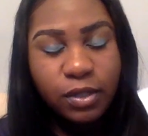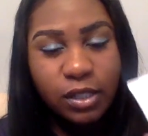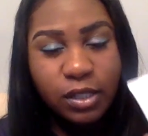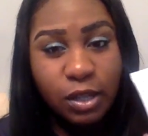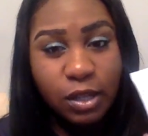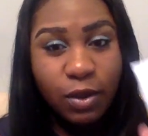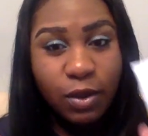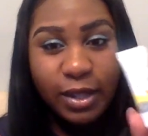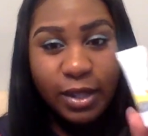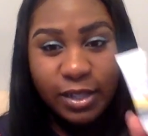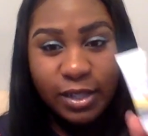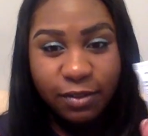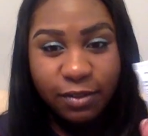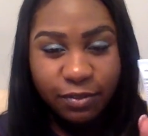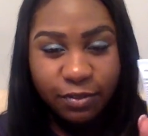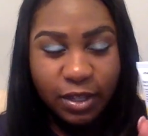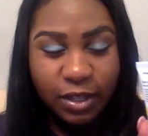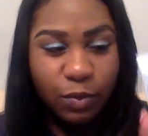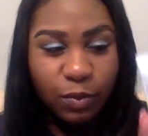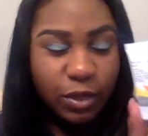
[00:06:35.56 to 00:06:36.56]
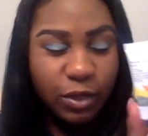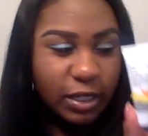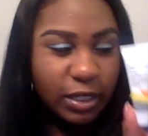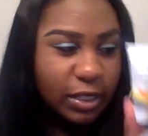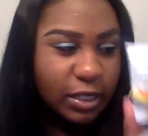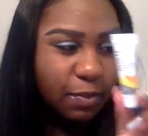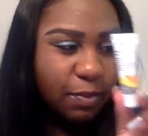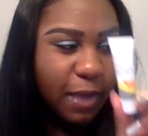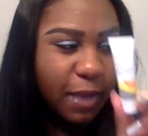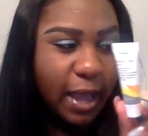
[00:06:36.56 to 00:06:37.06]
So I definitely wanted
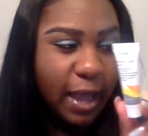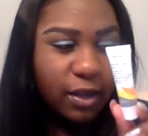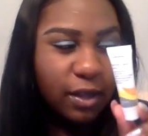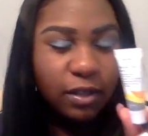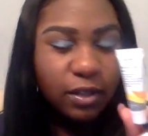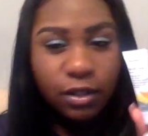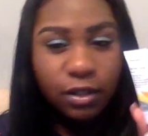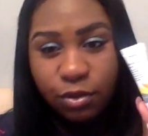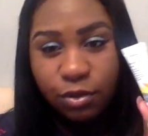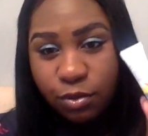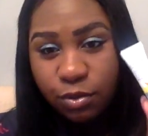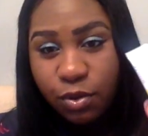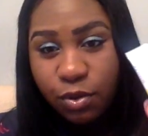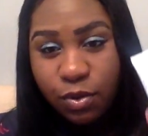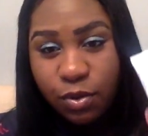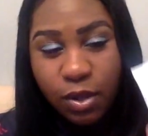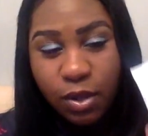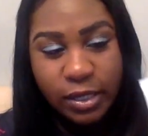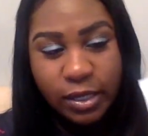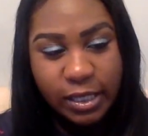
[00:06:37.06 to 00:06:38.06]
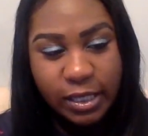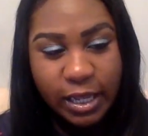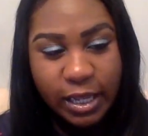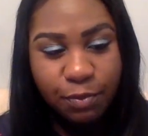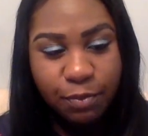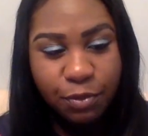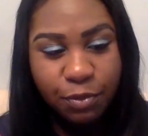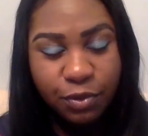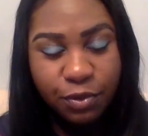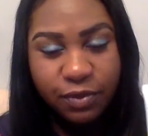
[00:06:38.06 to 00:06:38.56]
to pack a little
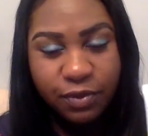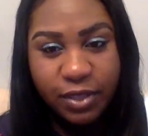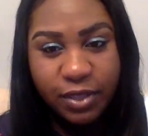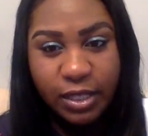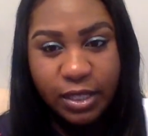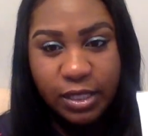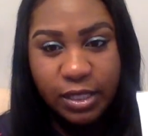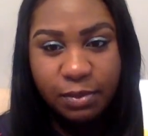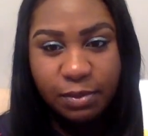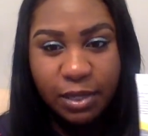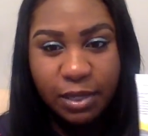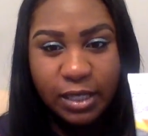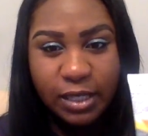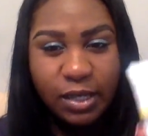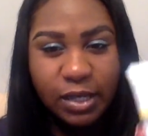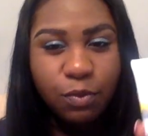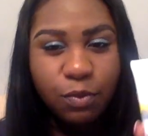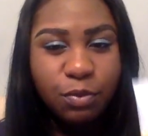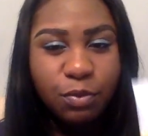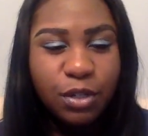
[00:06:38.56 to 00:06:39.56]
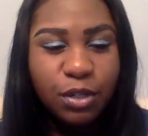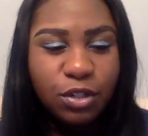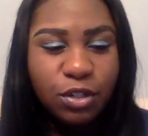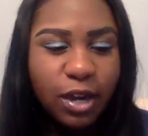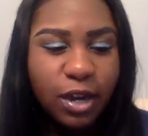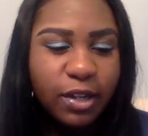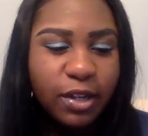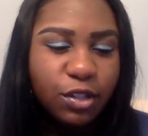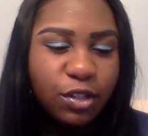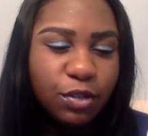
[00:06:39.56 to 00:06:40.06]
sample of this because I will be
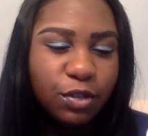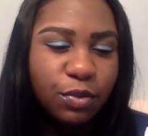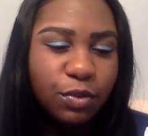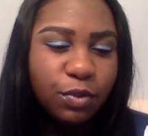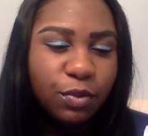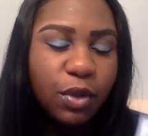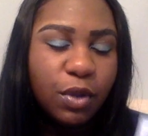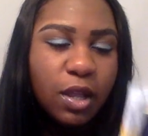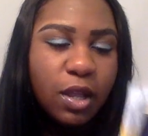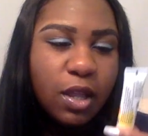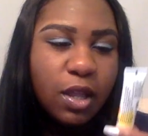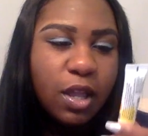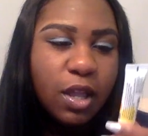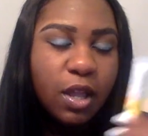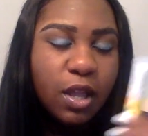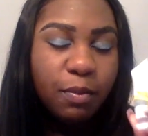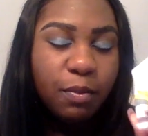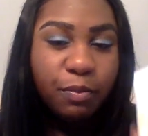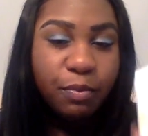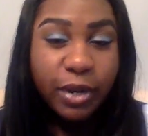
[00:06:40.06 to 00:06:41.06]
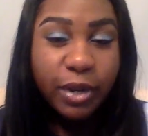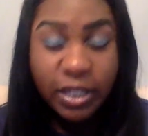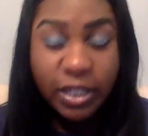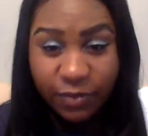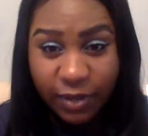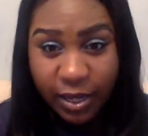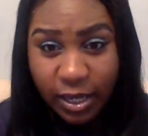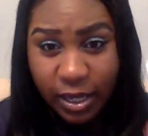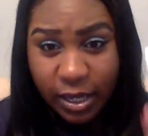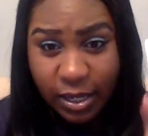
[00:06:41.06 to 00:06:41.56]
trying to
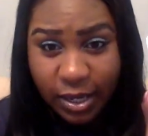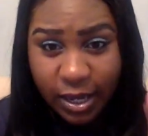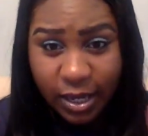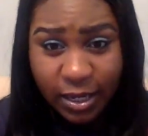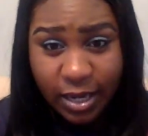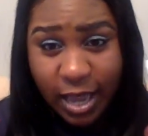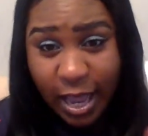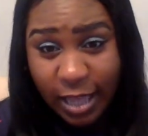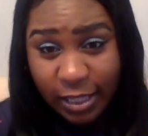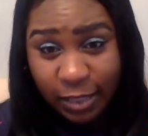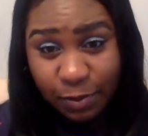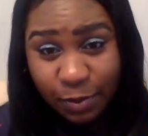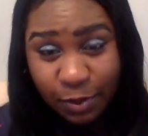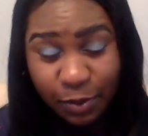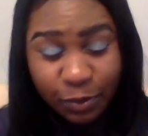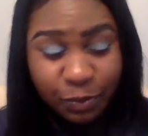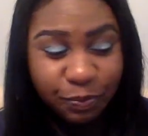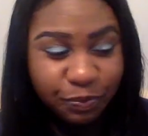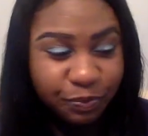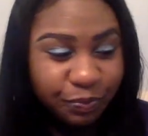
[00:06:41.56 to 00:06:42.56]
breastfeed in the hospital.